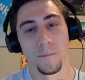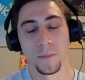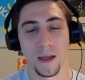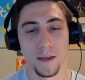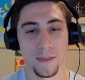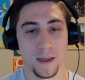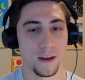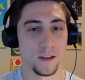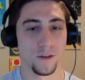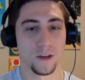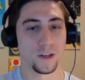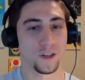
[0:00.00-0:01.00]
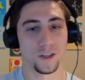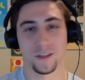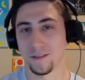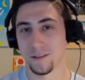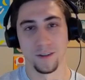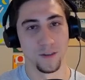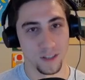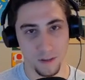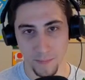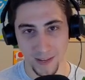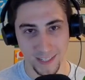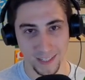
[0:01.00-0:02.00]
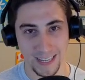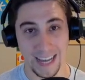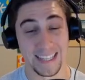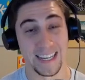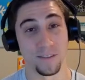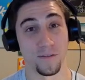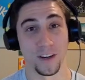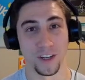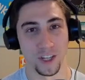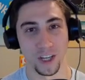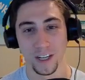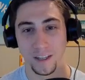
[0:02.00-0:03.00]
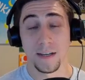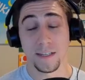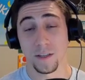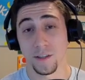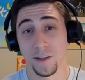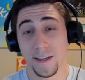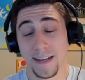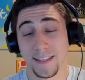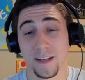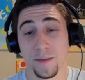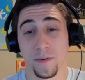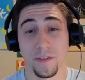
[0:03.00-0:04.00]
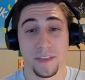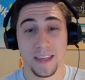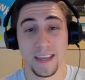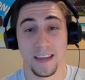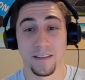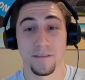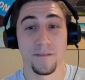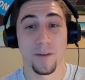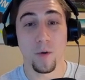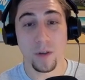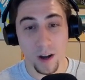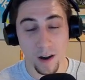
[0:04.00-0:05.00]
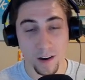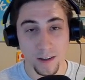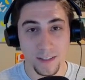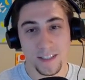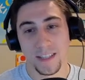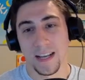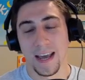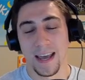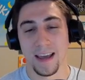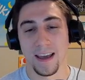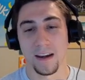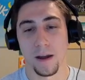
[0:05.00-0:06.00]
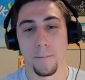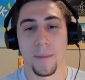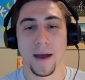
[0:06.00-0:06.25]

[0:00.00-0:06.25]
and then you can just use him basically as a finisher. So I was looking at some of the invoke cards, and by